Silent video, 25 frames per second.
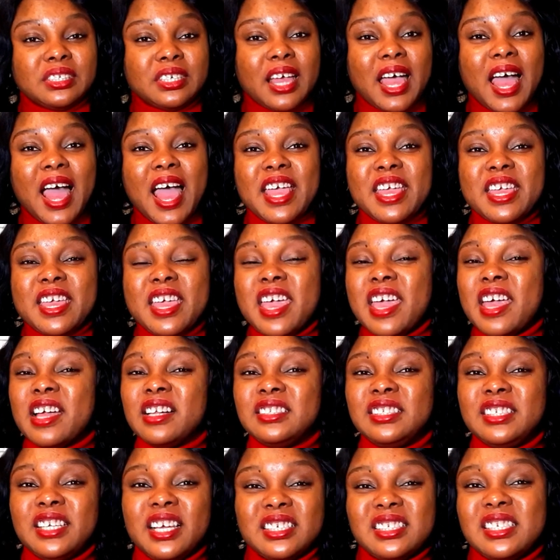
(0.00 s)
the
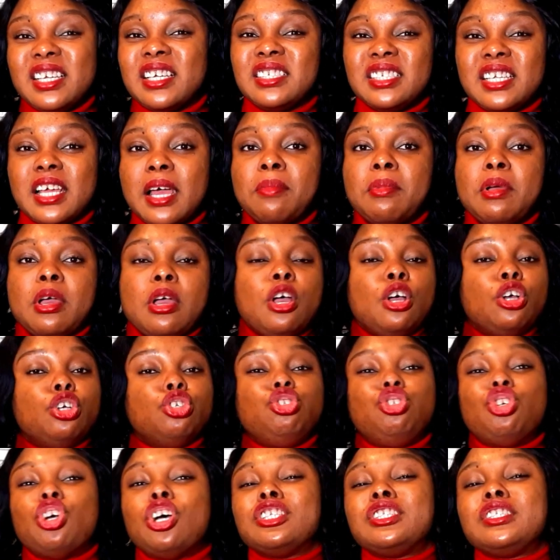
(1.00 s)
IELTS exam
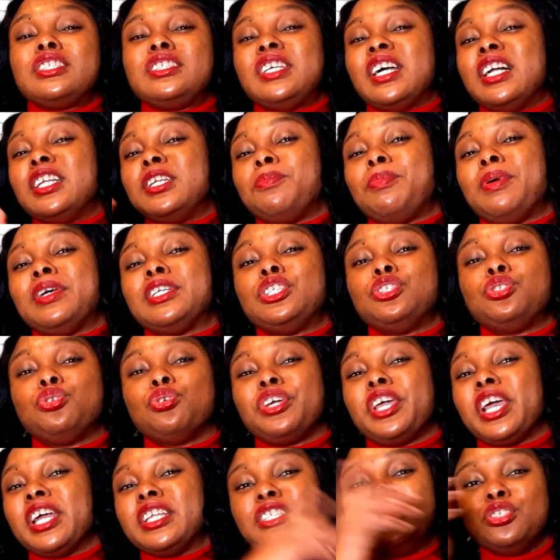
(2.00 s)
just tell the person to
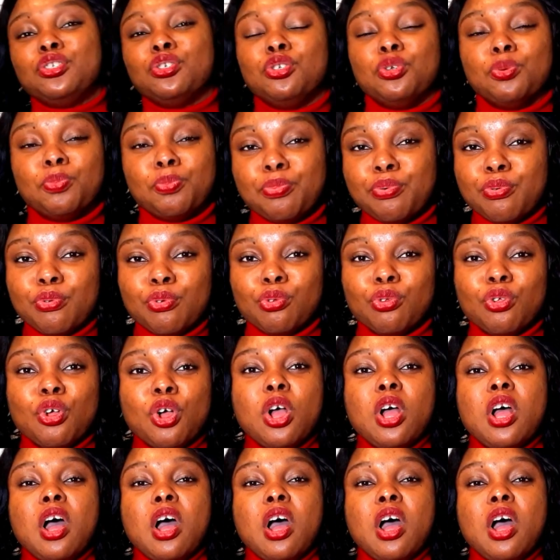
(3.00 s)
get into the pool